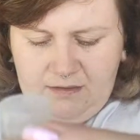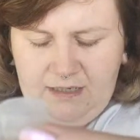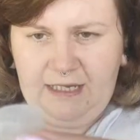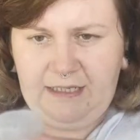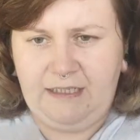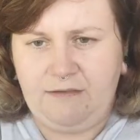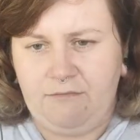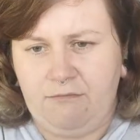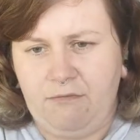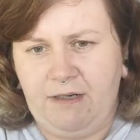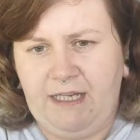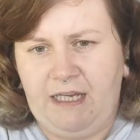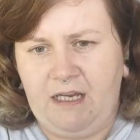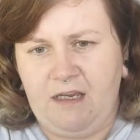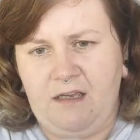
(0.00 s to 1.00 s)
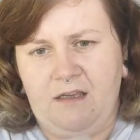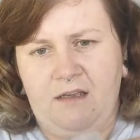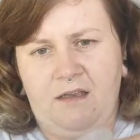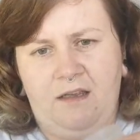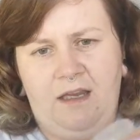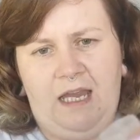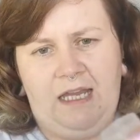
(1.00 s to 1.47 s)
it is runny.
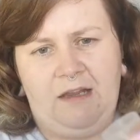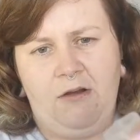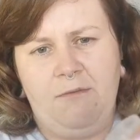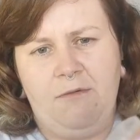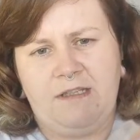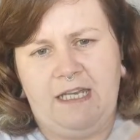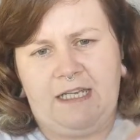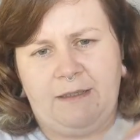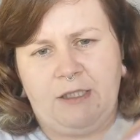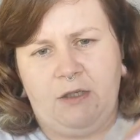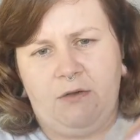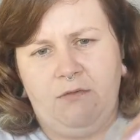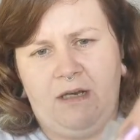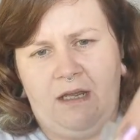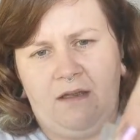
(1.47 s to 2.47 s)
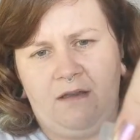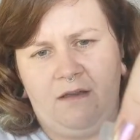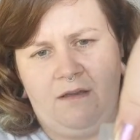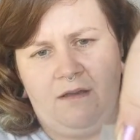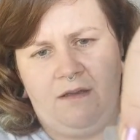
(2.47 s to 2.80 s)
It's almost like a toner.